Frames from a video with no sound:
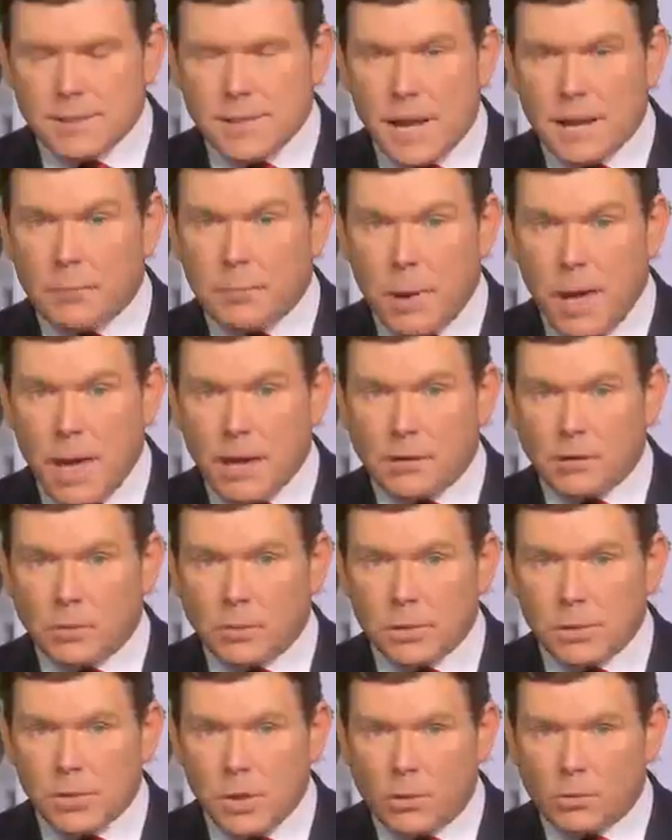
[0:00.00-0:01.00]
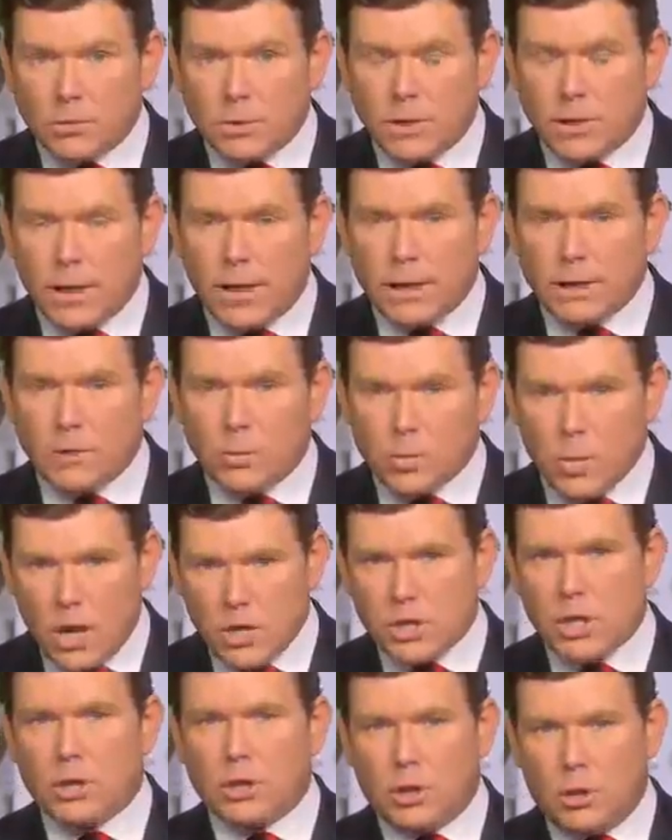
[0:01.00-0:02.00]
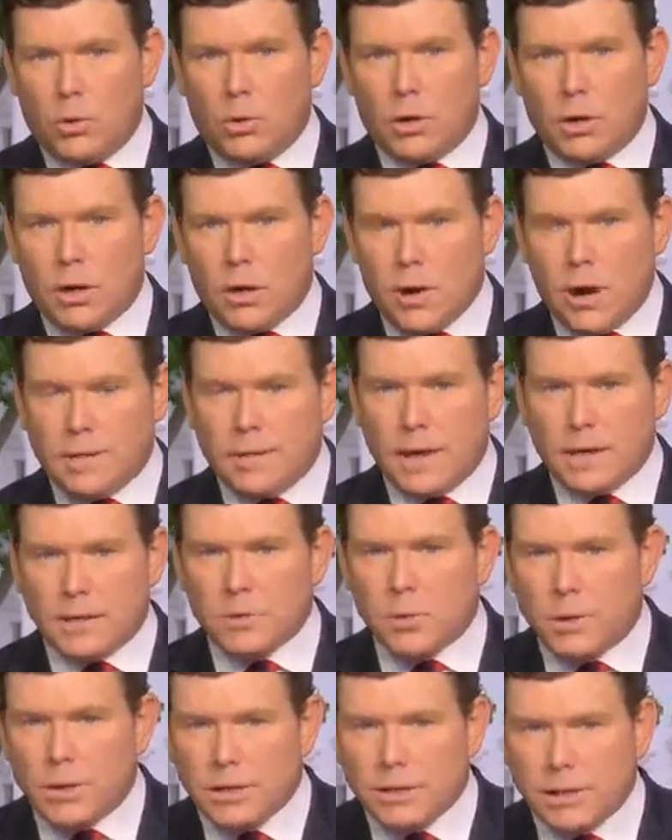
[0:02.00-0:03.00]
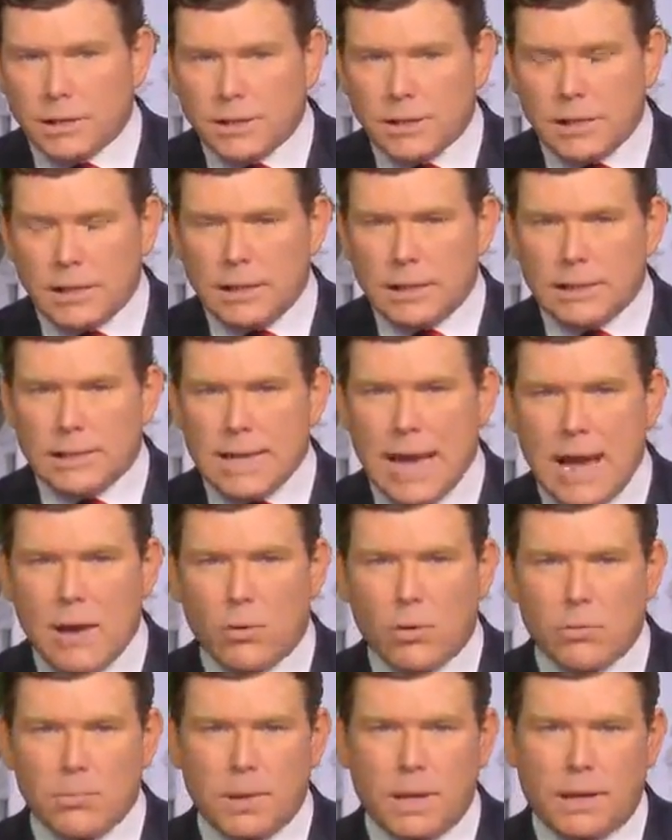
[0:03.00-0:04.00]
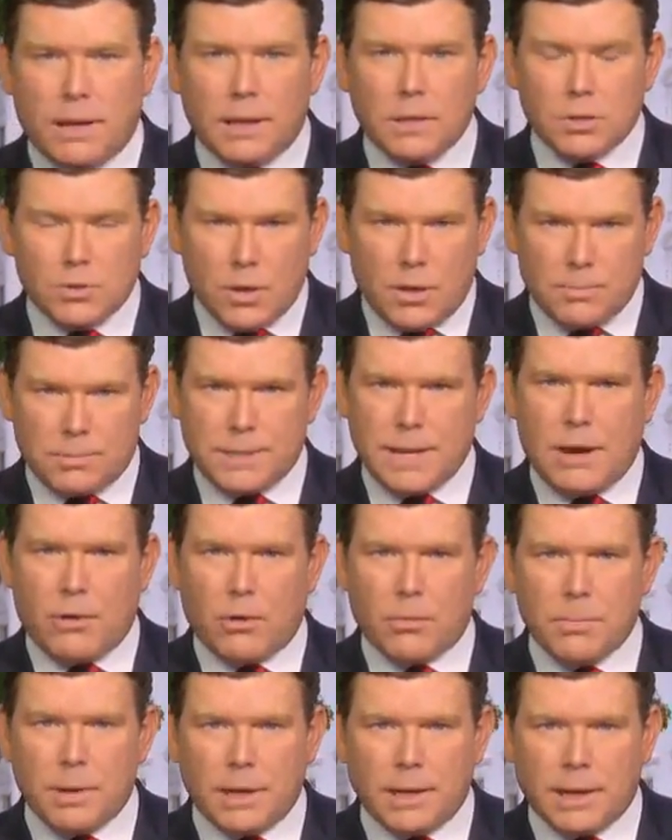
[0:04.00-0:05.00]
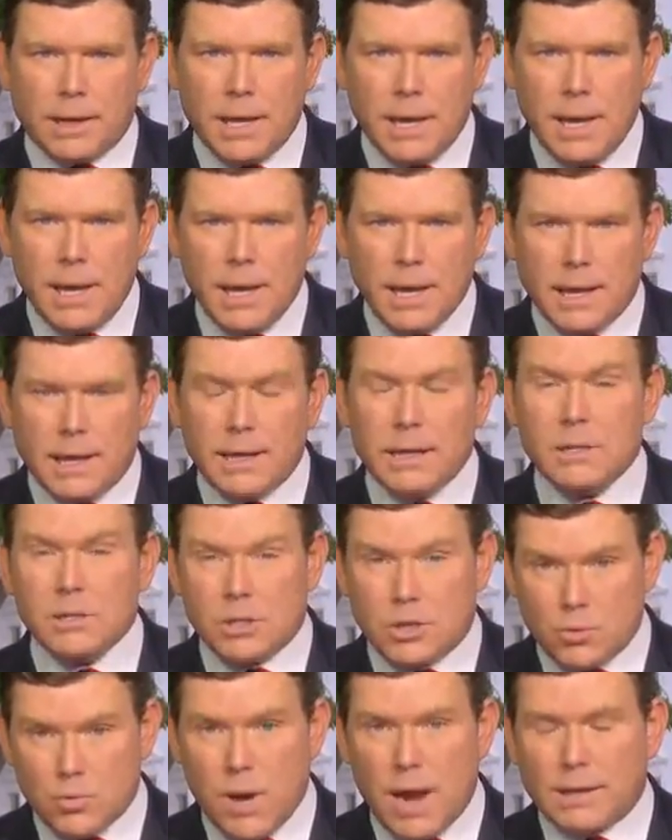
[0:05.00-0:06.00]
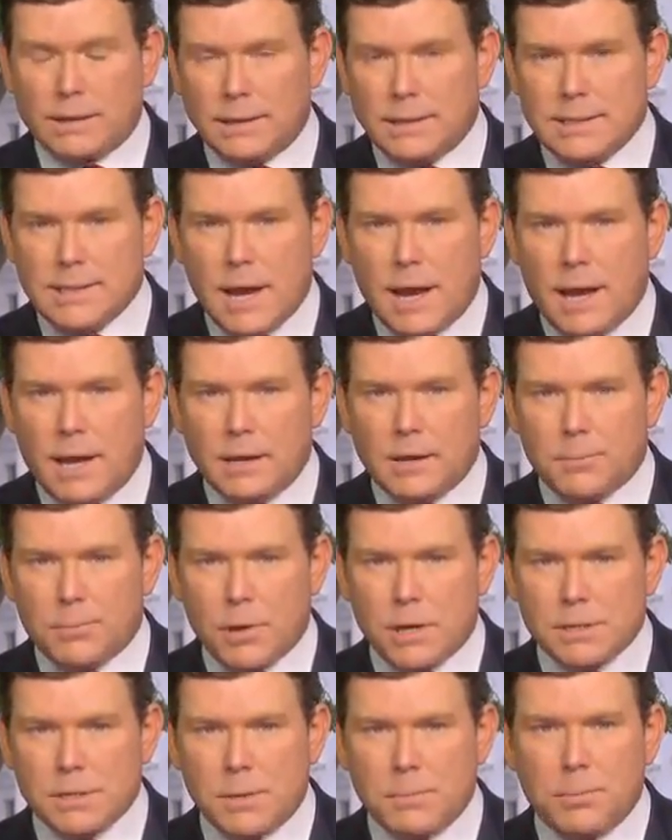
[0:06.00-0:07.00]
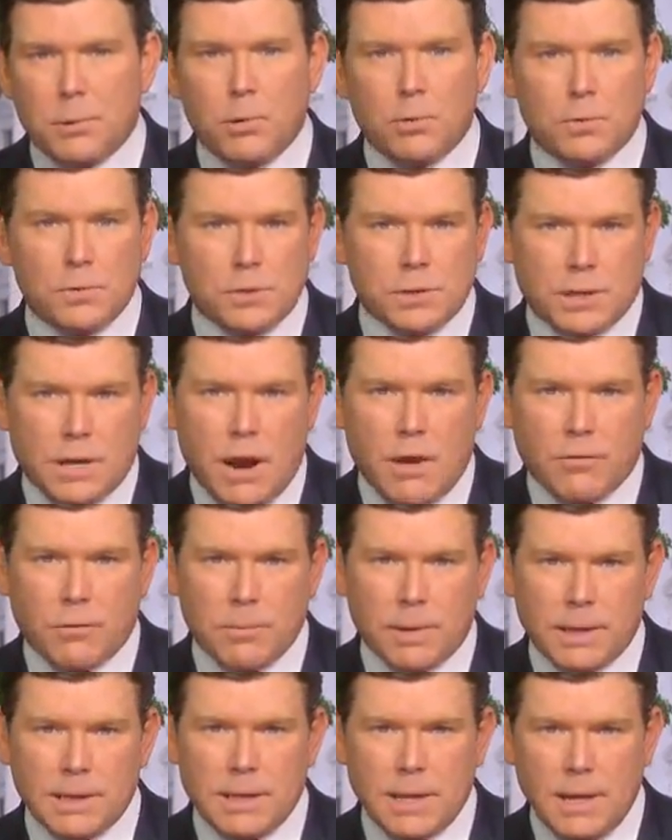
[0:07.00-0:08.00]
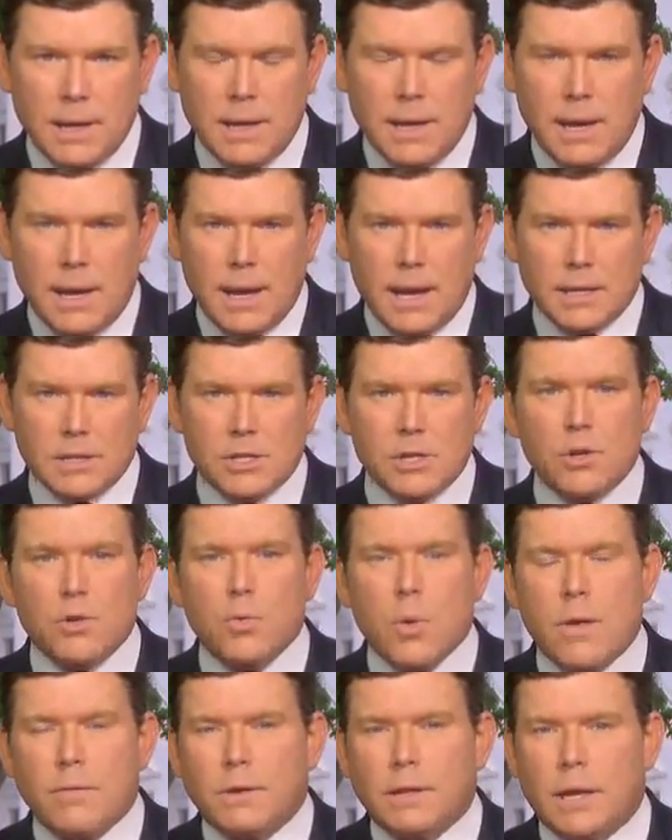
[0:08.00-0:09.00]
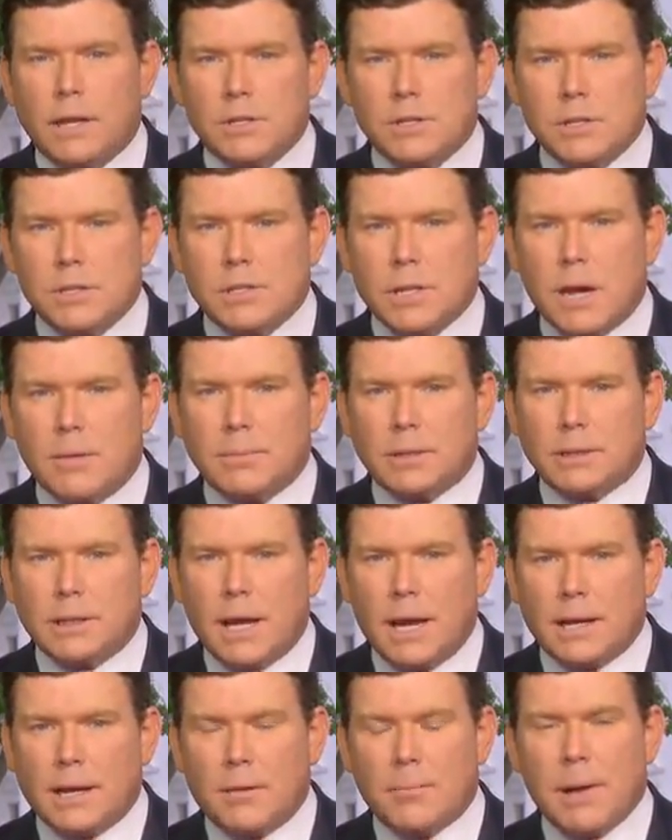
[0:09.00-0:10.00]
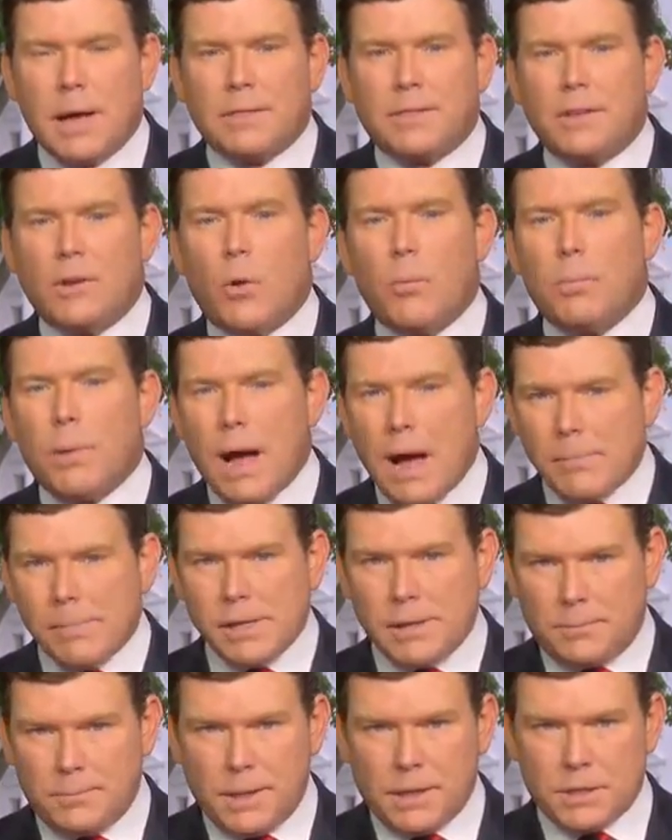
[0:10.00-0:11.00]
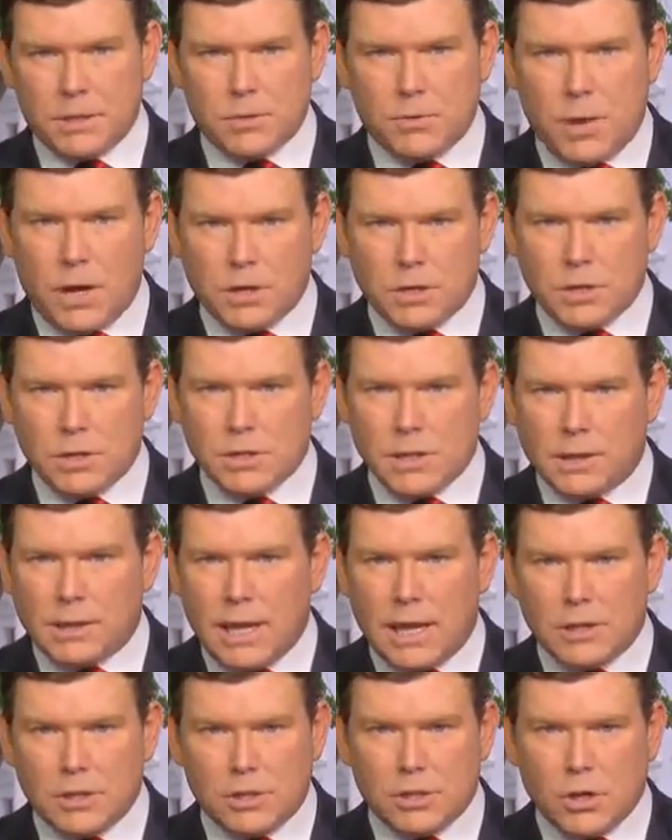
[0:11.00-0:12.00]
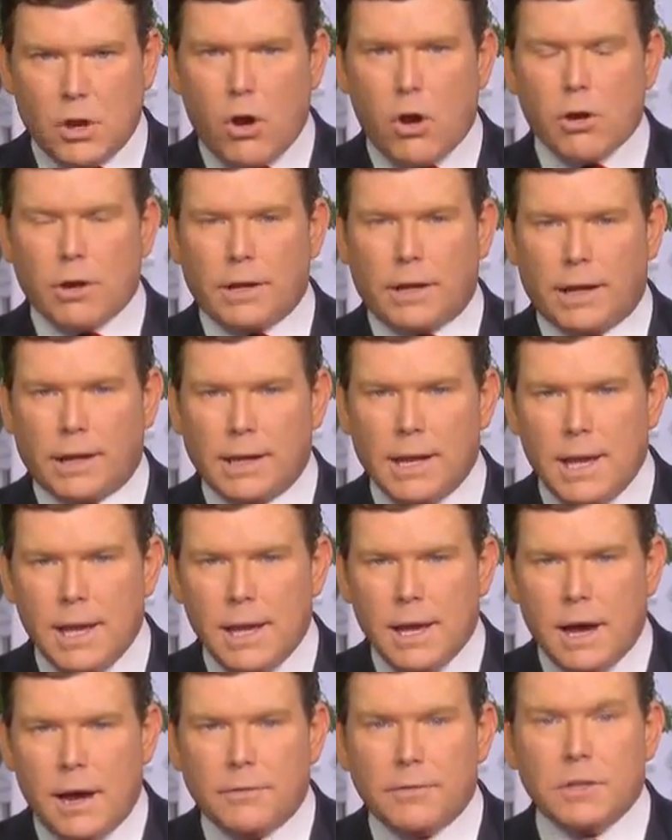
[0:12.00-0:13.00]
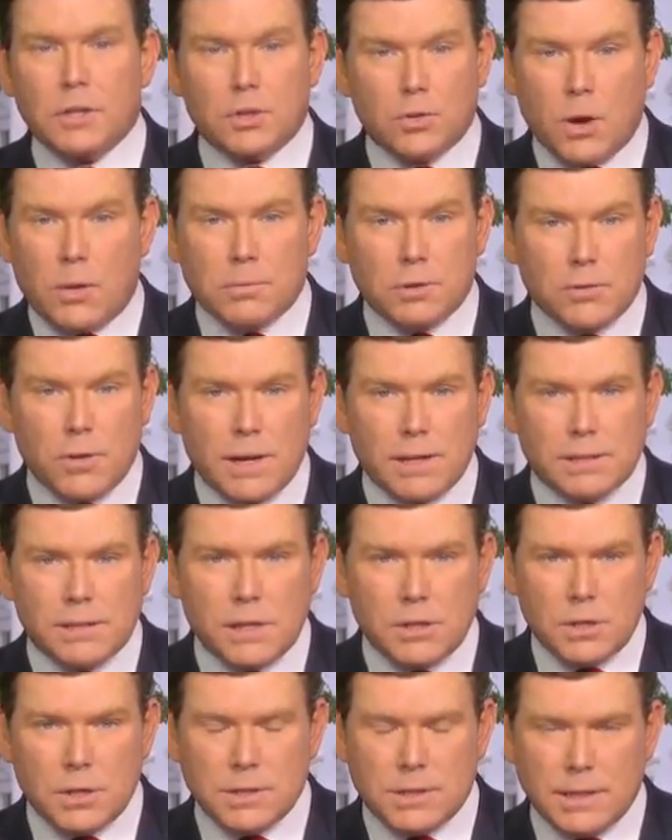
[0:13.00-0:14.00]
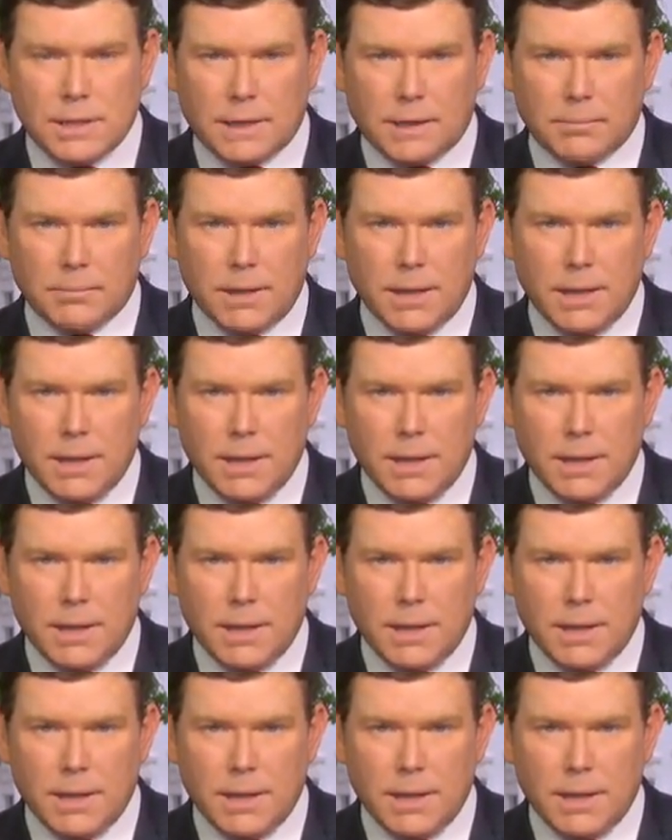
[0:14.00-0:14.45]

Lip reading: Senate panel was told today the Russian lawyer at that 2016 Trump Tower meeting, is directly tied to President Putin's government as new revelations come to light about the Obama administration's alleged targeting of the Trump transition team.